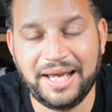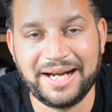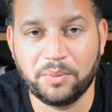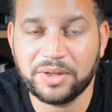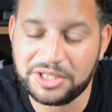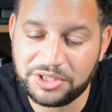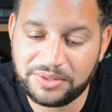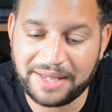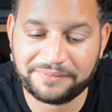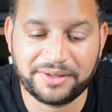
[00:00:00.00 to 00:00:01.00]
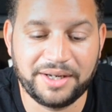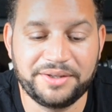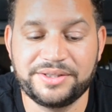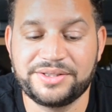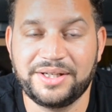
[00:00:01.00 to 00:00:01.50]
And I want to do that for
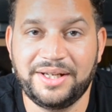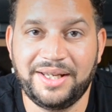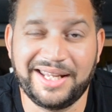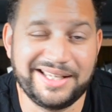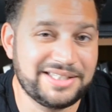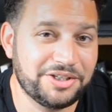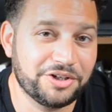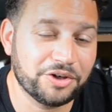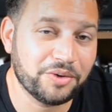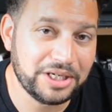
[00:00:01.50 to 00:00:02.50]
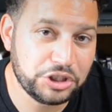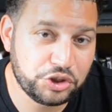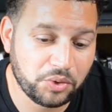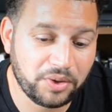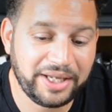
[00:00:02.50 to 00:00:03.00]
others. And I consider it a great
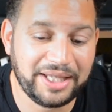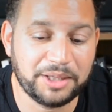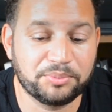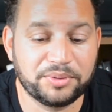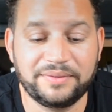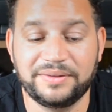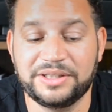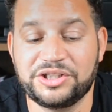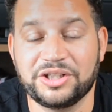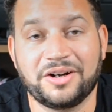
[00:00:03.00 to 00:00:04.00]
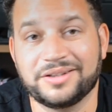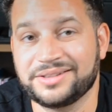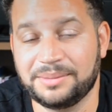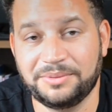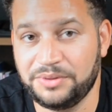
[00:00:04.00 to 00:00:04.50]
joy and a privilege to call
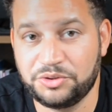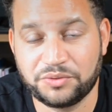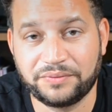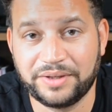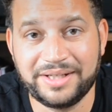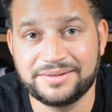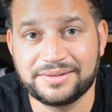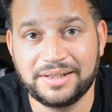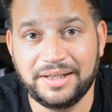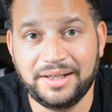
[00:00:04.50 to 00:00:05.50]
some of you friends.